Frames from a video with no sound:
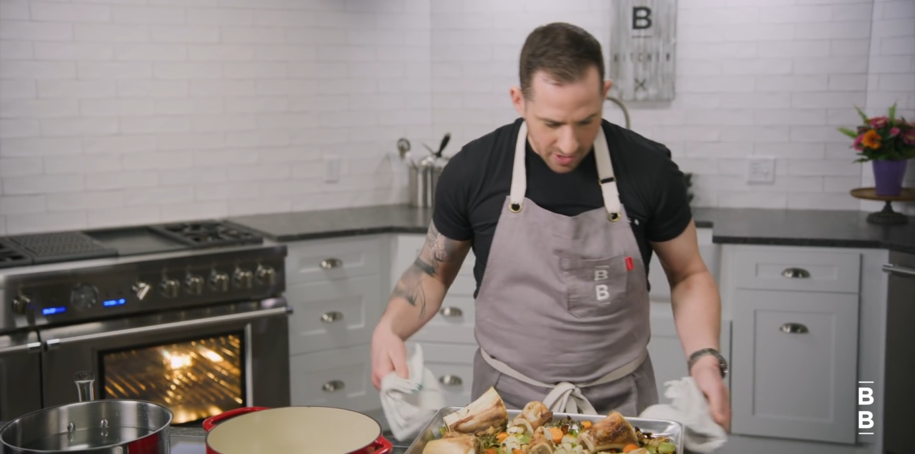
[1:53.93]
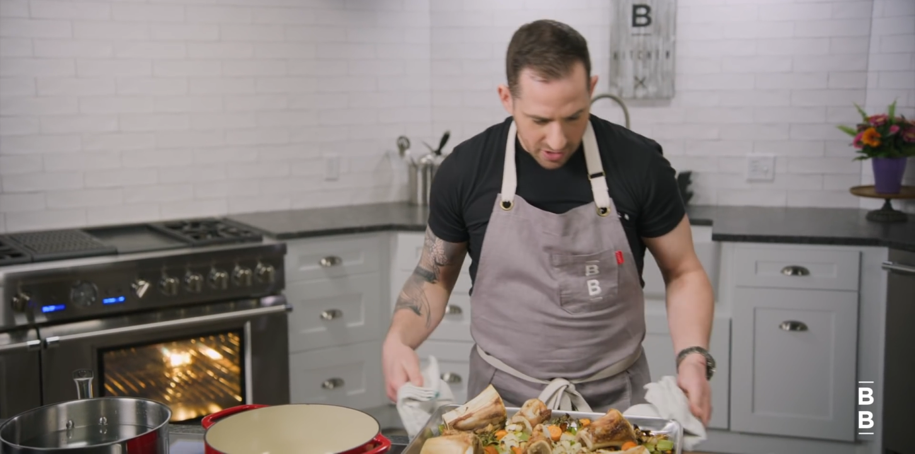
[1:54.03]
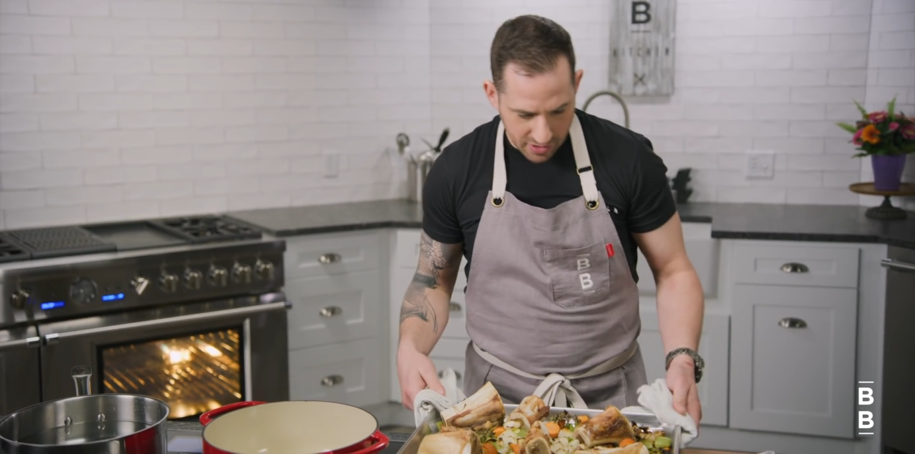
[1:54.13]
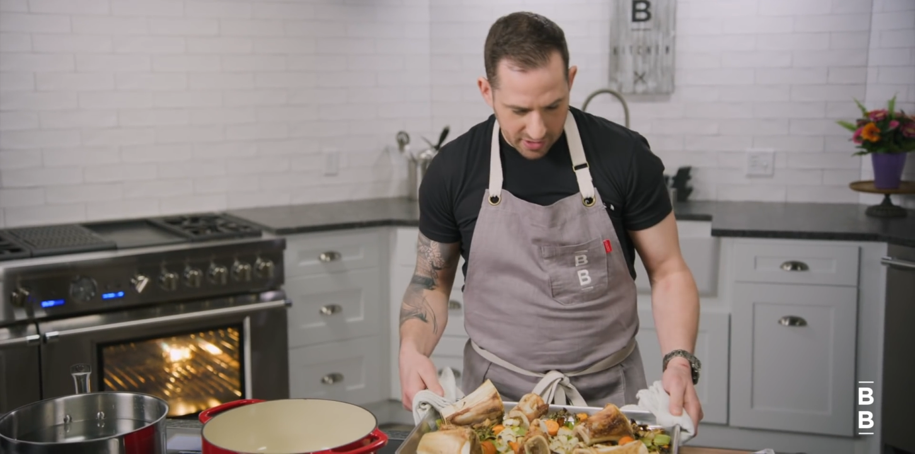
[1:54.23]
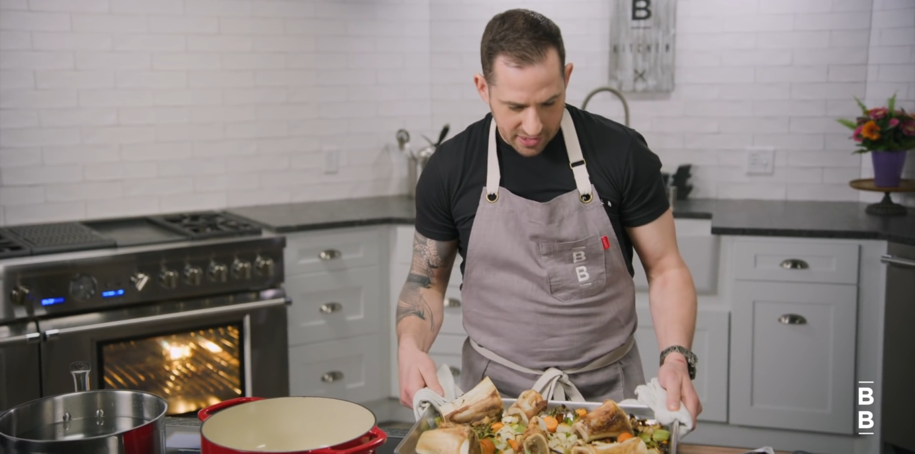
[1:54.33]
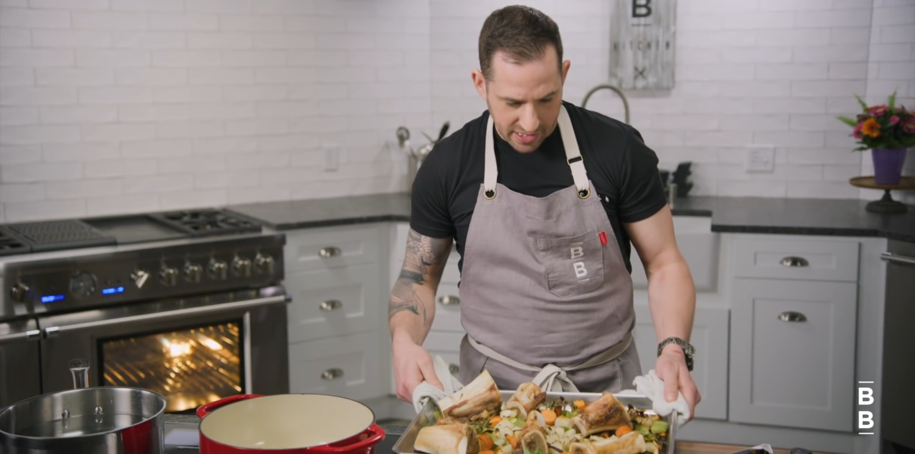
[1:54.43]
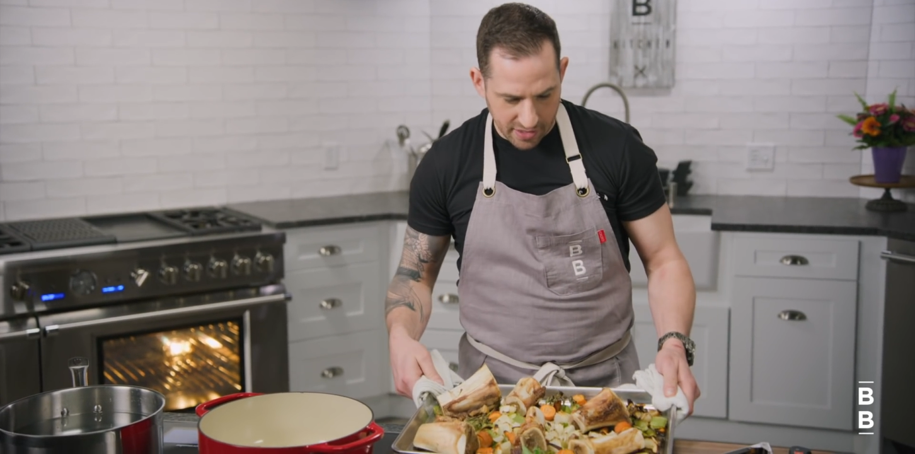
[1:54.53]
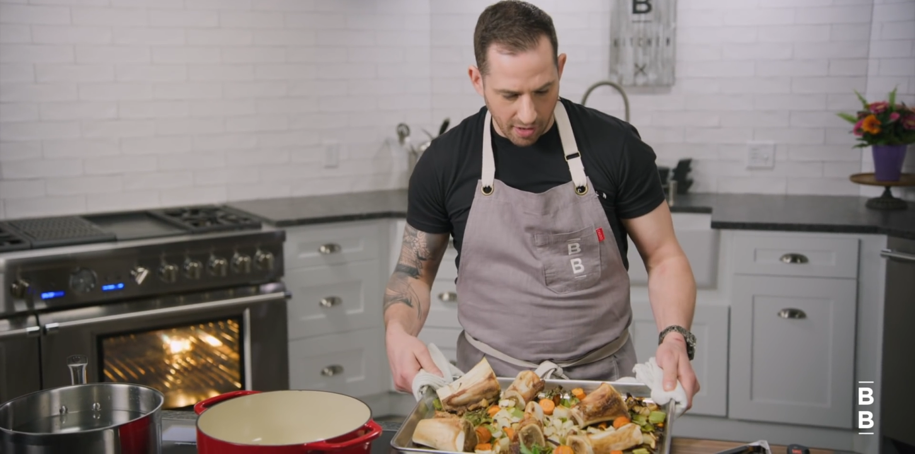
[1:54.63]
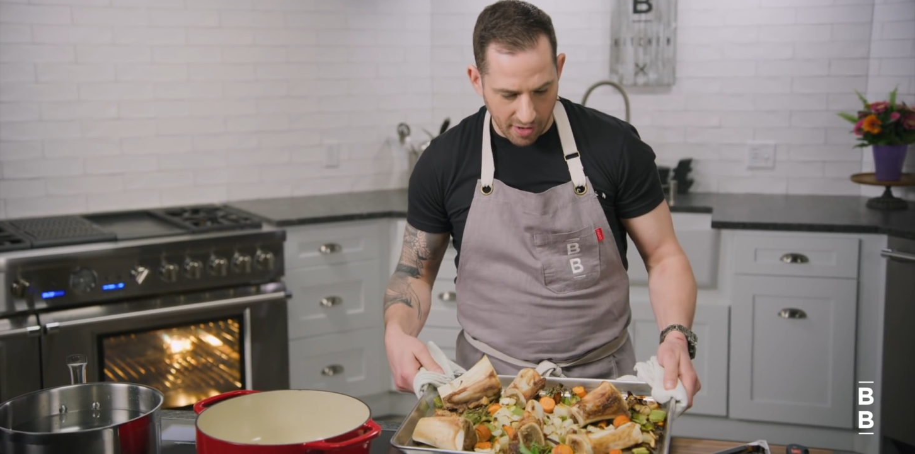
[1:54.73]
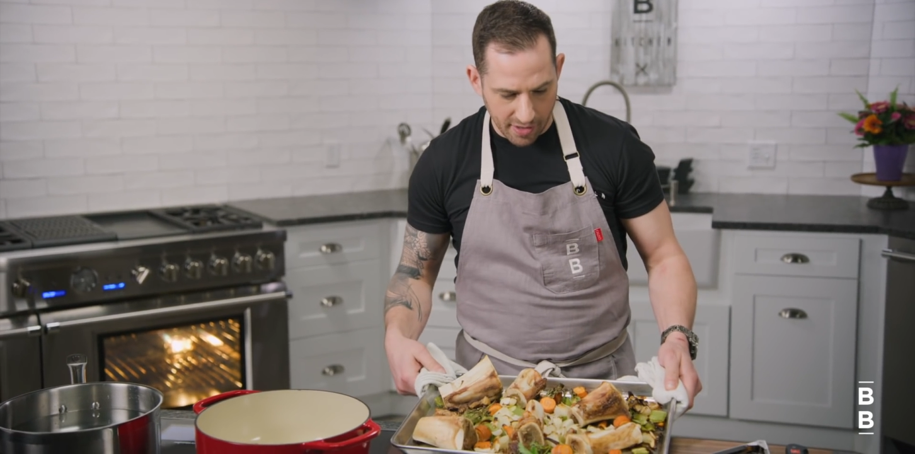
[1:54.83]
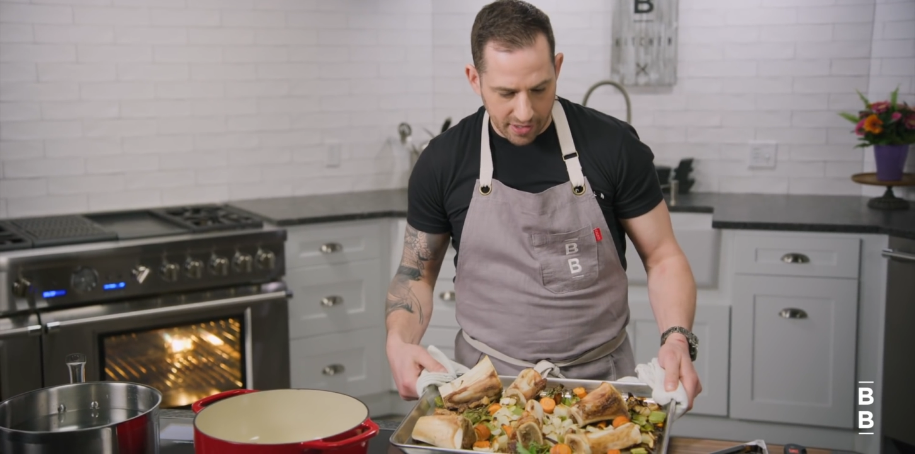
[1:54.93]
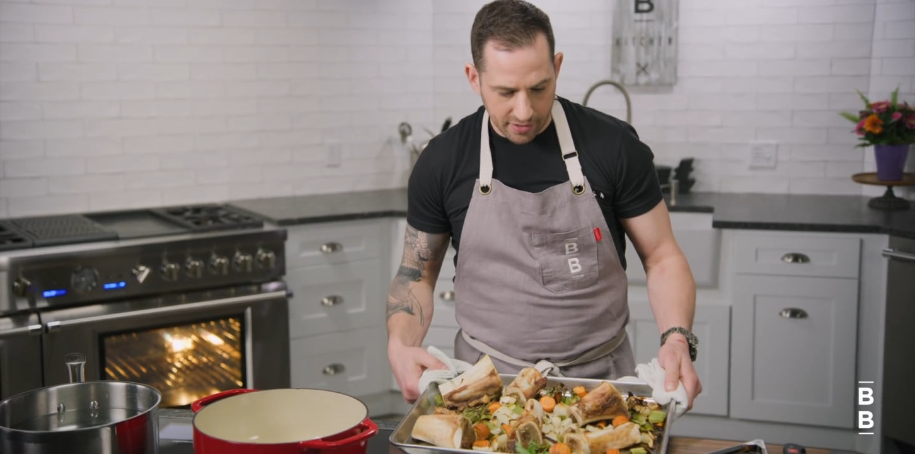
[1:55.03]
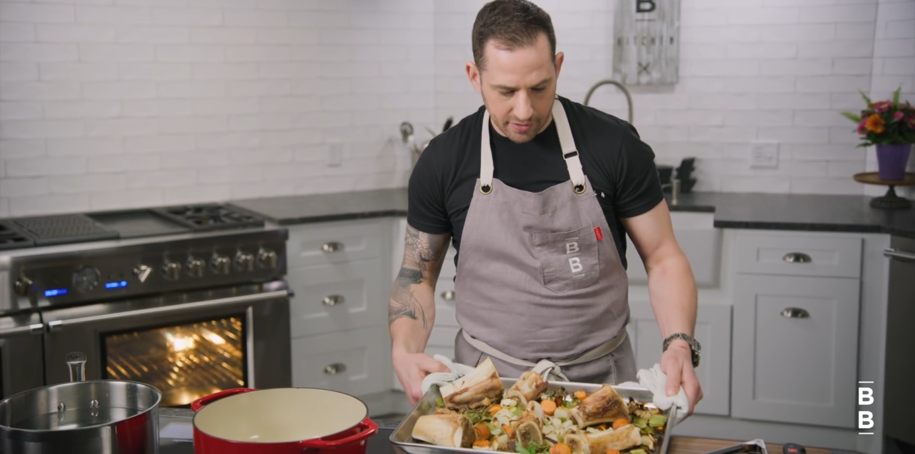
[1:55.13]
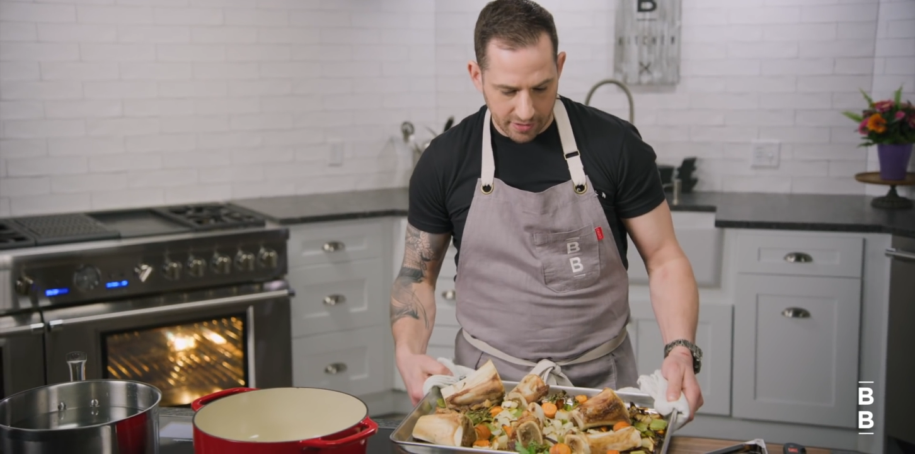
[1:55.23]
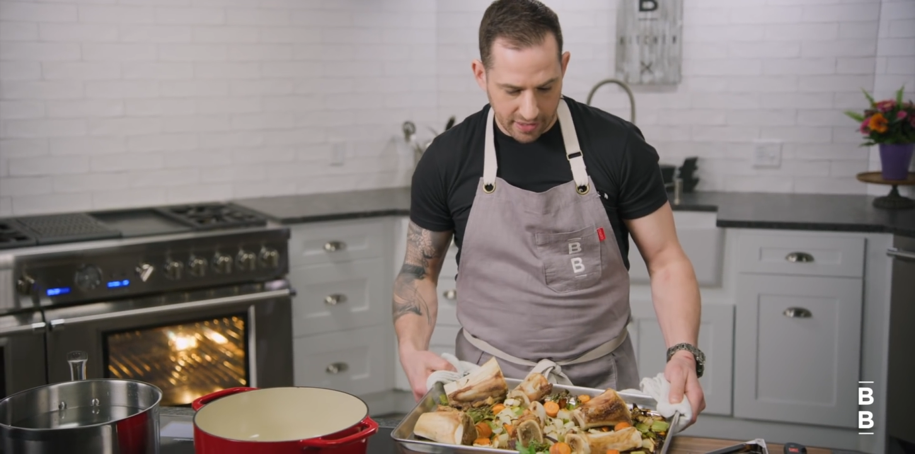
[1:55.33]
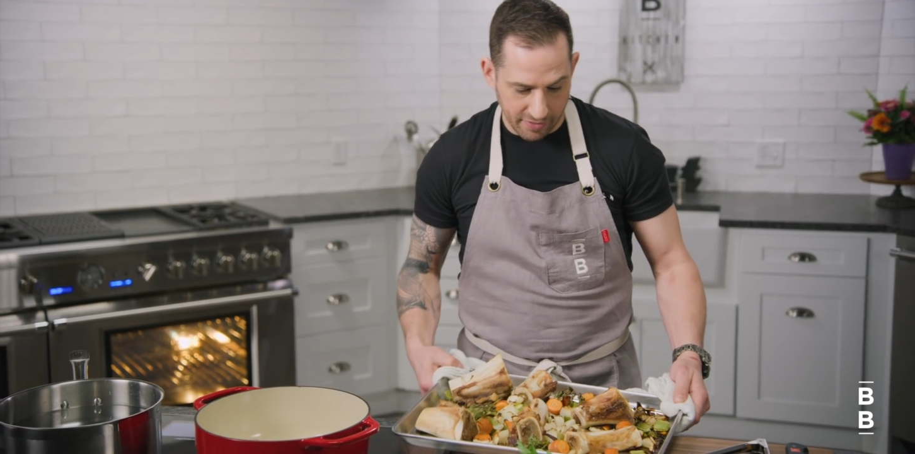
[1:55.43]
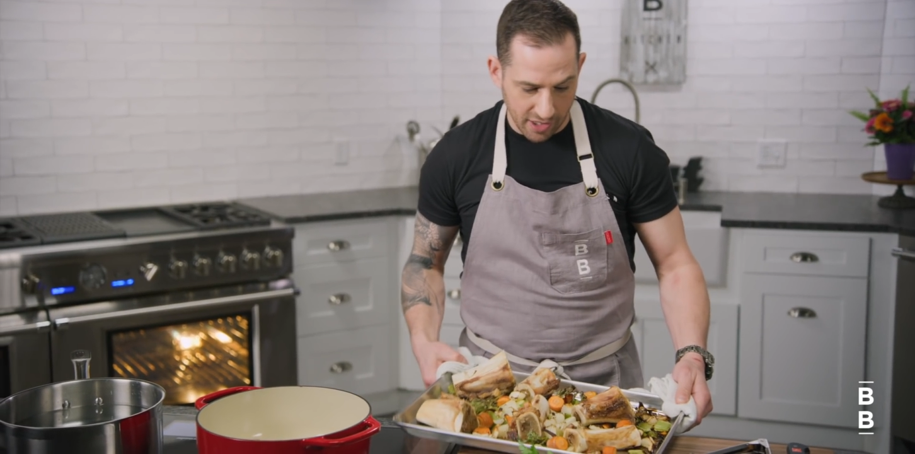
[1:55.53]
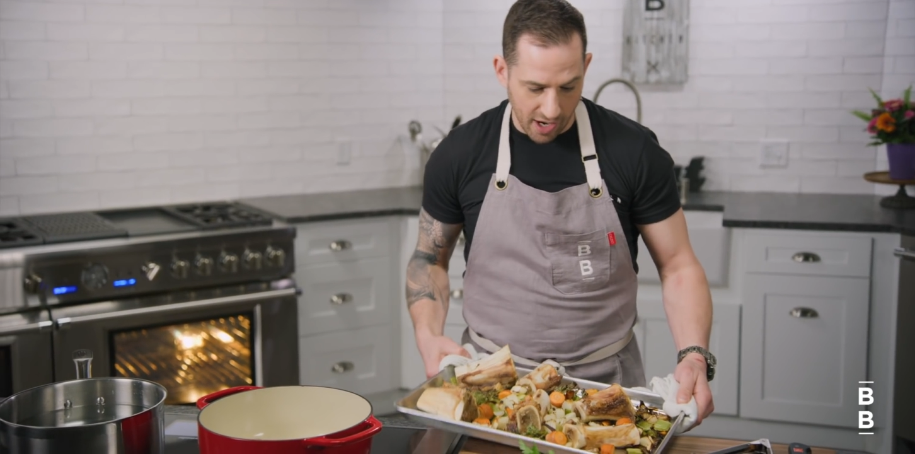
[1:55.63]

You can see they're already giving